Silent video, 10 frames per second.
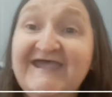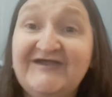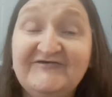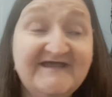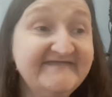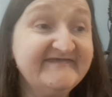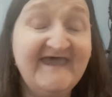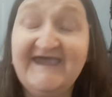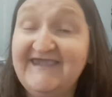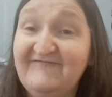Right, I
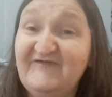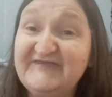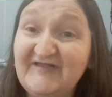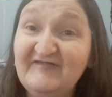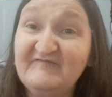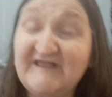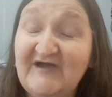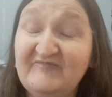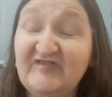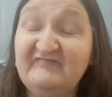have had a lovely
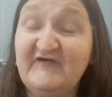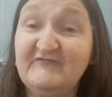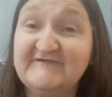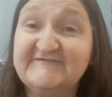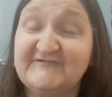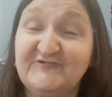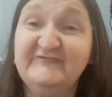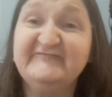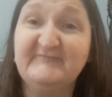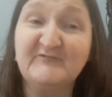couple of hours doing
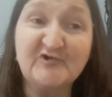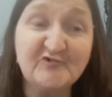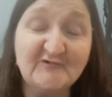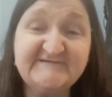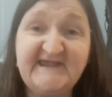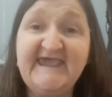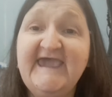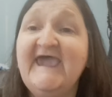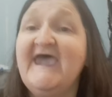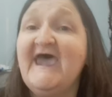some crochet,
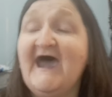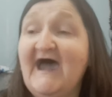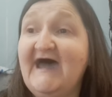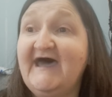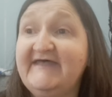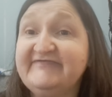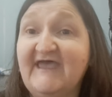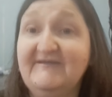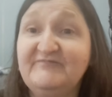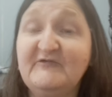and
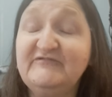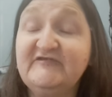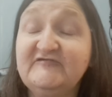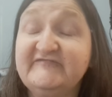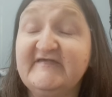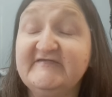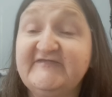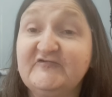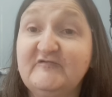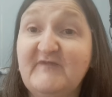I'm now in the utility
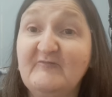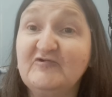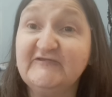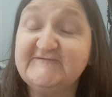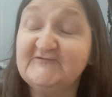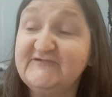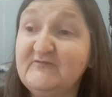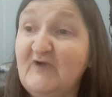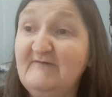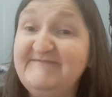room. I'm going to show you what
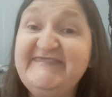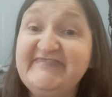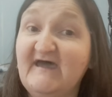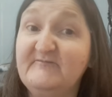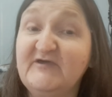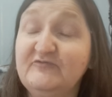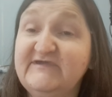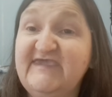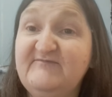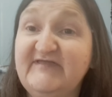I mean about
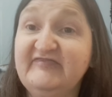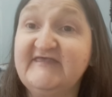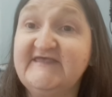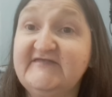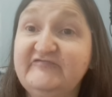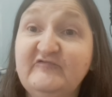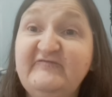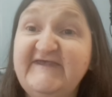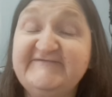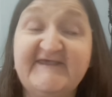keeping the duvet
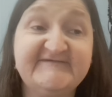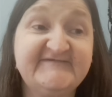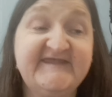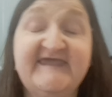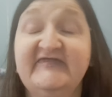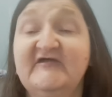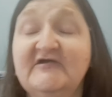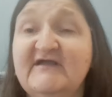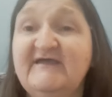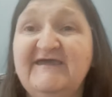sets together.
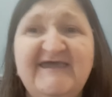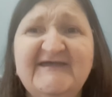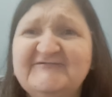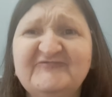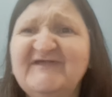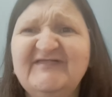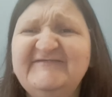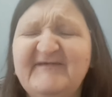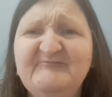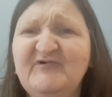It's really
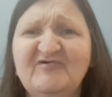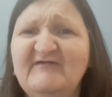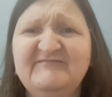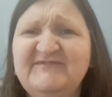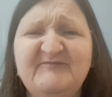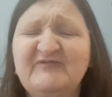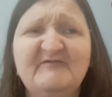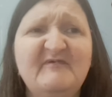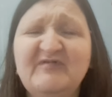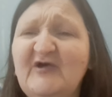simple. You
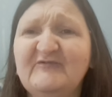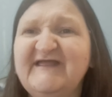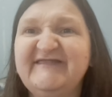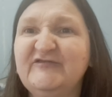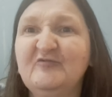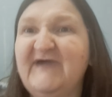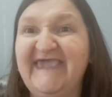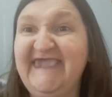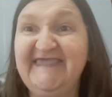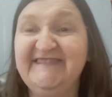probably already know it
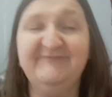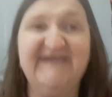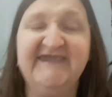anyway.